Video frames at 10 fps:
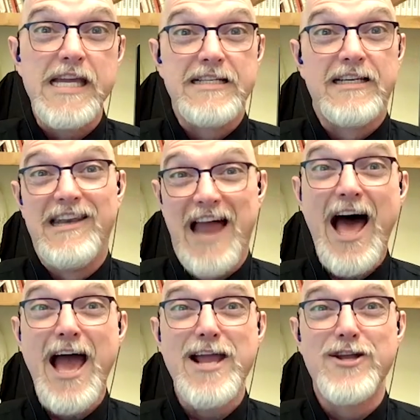he
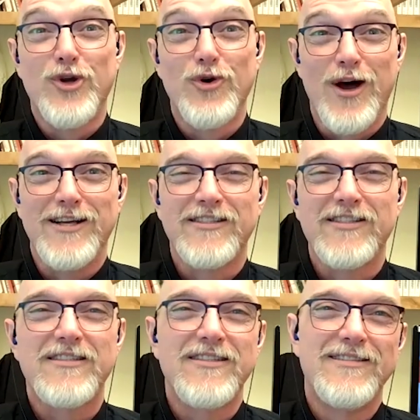lied to
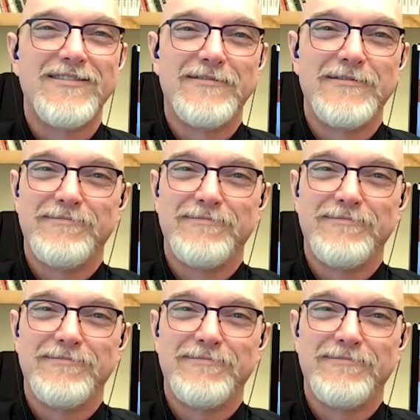us.